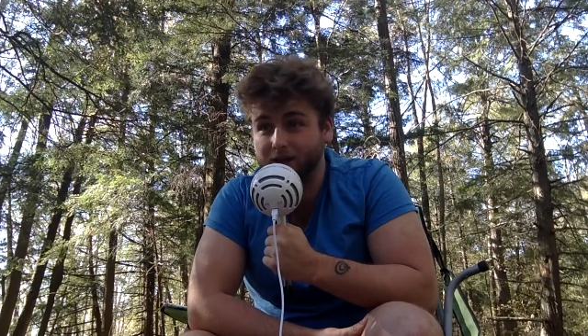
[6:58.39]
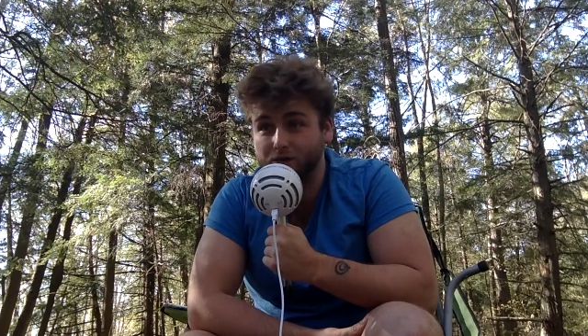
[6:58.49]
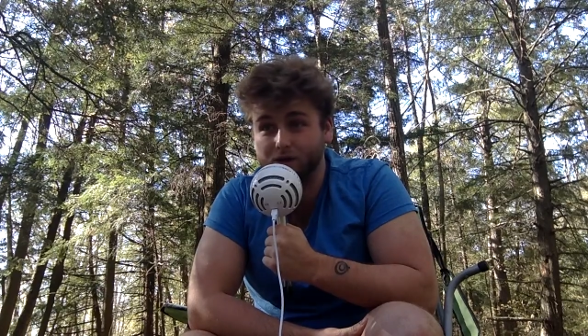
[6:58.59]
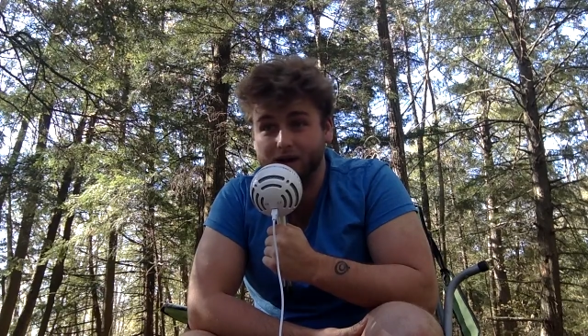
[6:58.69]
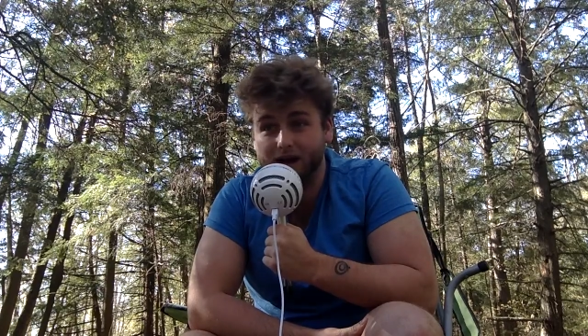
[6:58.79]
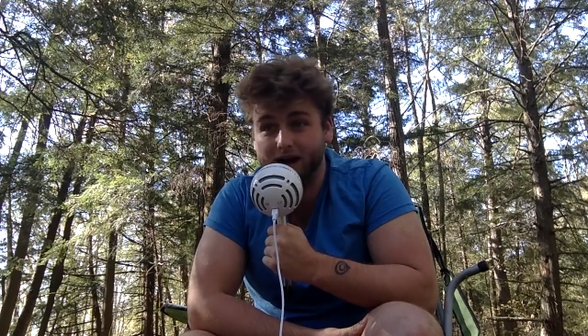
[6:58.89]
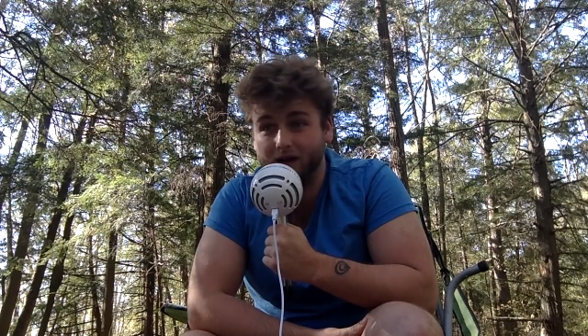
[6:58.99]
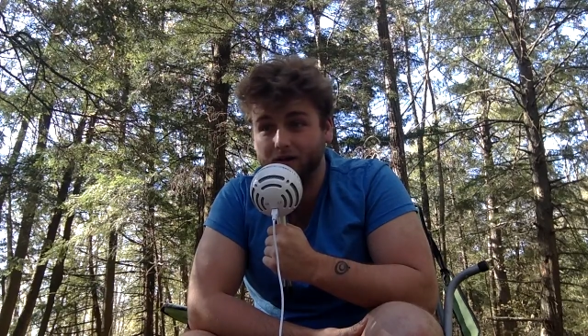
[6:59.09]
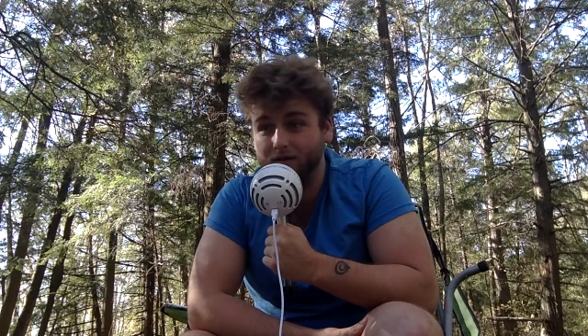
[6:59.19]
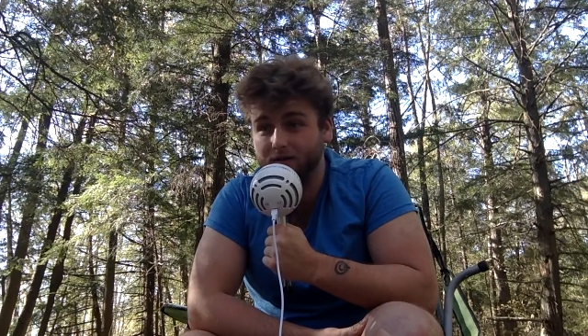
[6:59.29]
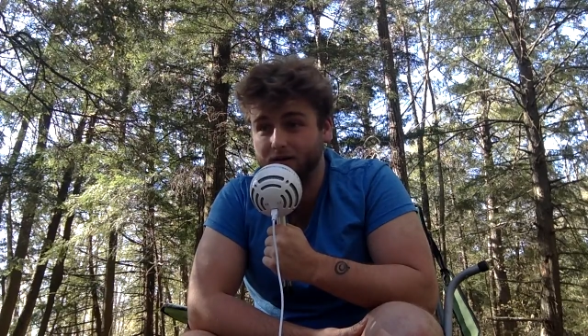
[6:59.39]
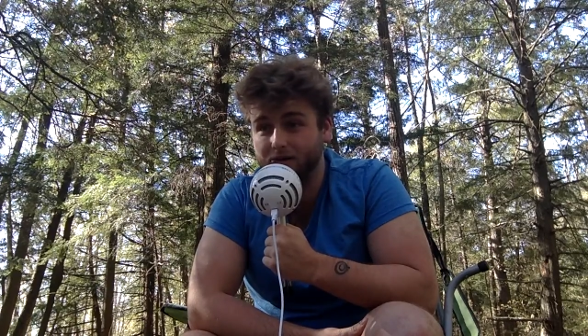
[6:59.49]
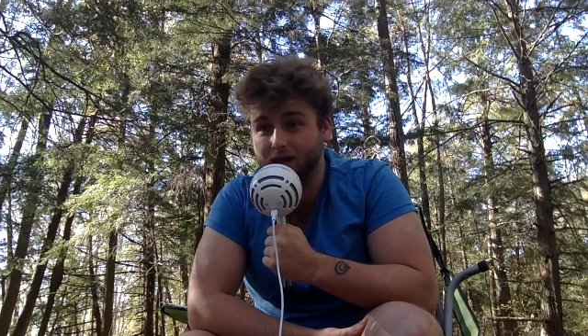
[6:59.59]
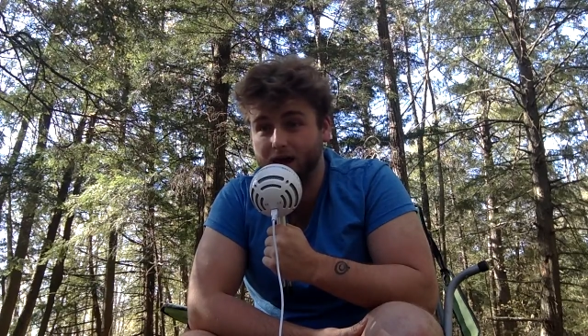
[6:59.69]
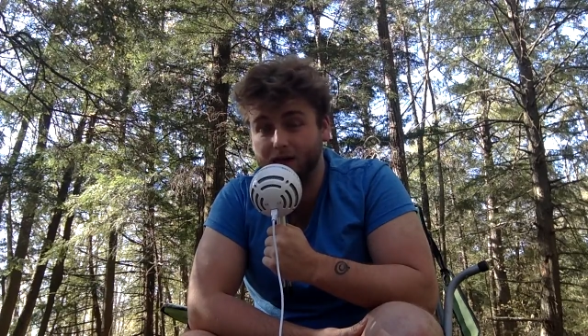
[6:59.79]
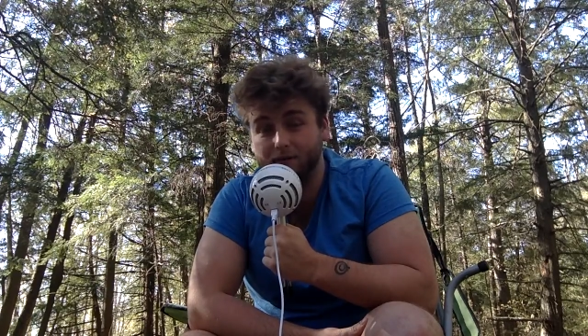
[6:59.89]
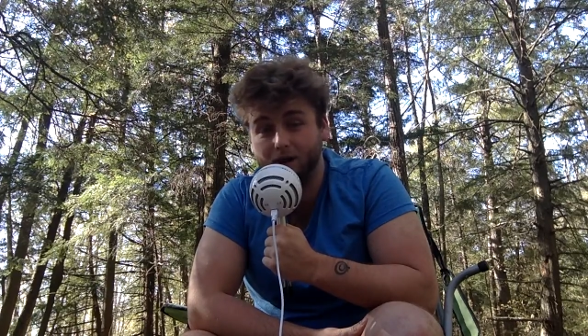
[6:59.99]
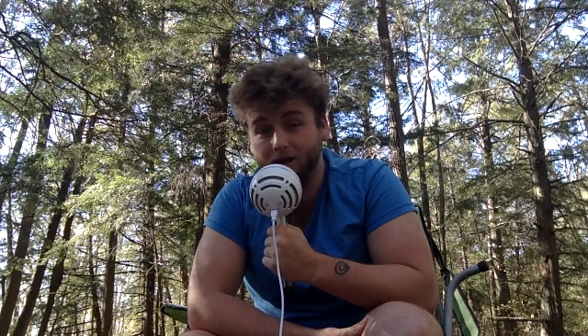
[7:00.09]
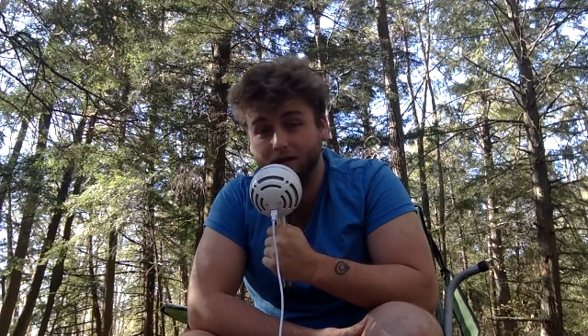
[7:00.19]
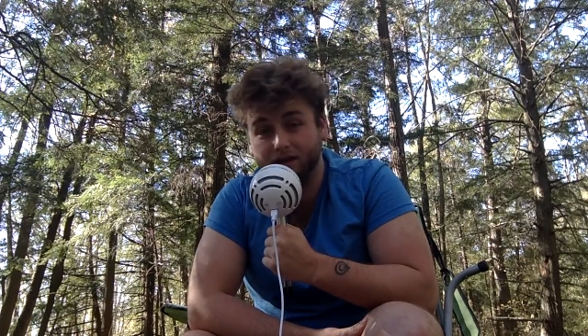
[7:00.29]
quit now, I'm
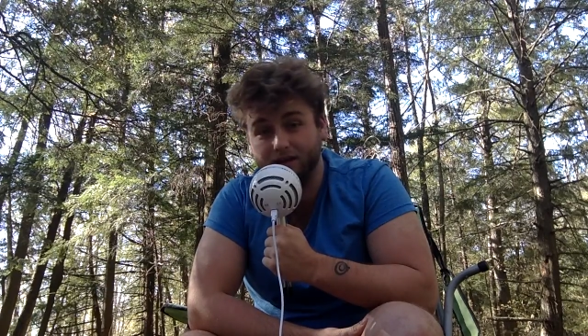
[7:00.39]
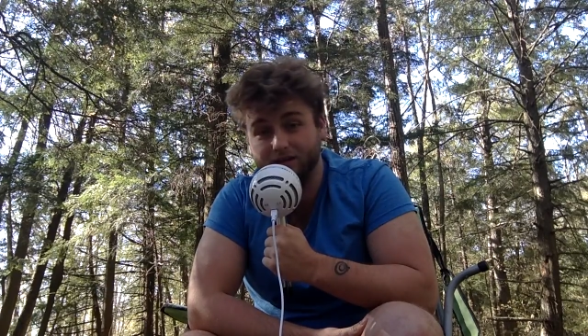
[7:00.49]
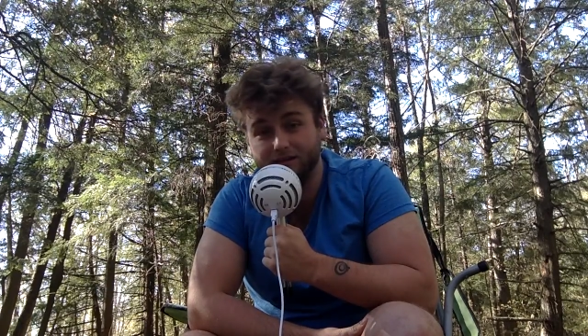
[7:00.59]
nothing.